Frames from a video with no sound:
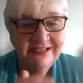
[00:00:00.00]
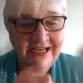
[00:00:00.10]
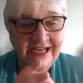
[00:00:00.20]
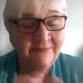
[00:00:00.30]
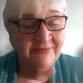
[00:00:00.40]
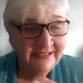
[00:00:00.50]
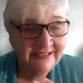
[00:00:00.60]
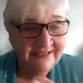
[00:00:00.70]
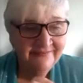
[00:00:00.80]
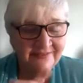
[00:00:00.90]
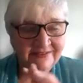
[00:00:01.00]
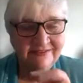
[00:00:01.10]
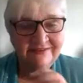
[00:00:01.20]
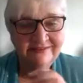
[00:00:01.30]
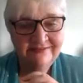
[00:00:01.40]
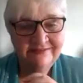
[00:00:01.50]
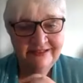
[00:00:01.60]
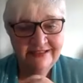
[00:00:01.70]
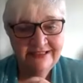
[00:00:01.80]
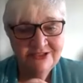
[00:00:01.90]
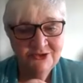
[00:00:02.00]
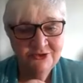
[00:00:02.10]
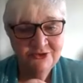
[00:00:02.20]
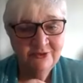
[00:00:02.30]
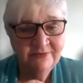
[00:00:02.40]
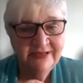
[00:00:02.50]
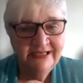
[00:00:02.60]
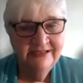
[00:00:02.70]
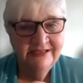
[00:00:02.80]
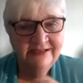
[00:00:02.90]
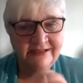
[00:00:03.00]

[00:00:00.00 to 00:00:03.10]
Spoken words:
I believe, and it's true for me,